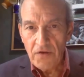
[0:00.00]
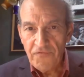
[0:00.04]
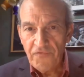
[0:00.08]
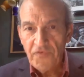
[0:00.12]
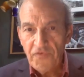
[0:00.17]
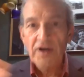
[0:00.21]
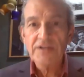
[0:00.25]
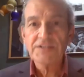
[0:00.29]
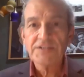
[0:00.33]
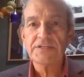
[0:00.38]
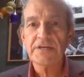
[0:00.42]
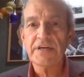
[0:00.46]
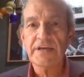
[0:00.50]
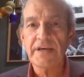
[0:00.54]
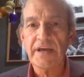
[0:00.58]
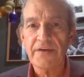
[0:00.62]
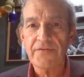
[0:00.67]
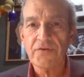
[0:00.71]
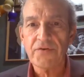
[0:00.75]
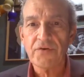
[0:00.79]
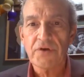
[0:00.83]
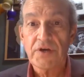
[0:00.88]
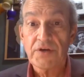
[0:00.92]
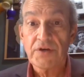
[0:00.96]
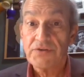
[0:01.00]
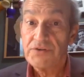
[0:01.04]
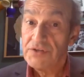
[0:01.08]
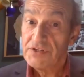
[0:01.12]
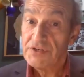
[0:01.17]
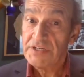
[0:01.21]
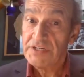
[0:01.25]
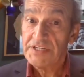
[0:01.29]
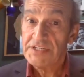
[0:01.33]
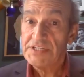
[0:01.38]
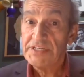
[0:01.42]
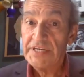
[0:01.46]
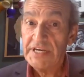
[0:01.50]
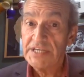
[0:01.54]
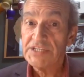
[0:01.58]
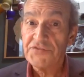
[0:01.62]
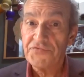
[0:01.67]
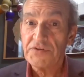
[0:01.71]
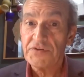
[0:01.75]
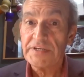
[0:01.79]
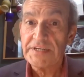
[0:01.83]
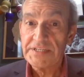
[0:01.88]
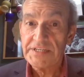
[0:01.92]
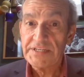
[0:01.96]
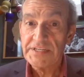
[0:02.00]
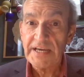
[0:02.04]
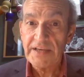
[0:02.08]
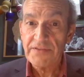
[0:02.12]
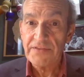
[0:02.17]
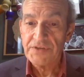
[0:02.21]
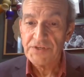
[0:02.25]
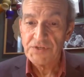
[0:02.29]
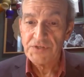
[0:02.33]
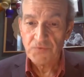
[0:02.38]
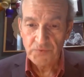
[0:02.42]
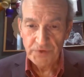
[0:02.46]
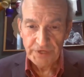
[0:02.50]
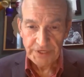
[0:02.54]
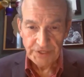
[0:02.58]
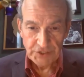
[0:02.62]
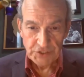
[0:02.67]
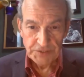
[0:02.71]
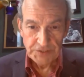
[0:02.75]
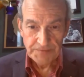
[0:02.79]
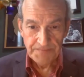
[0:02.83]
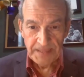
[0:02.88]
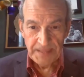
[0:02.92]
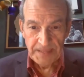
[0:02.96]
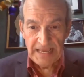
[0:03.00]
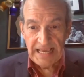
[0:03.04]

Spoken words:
fought together to successfully take this ridge.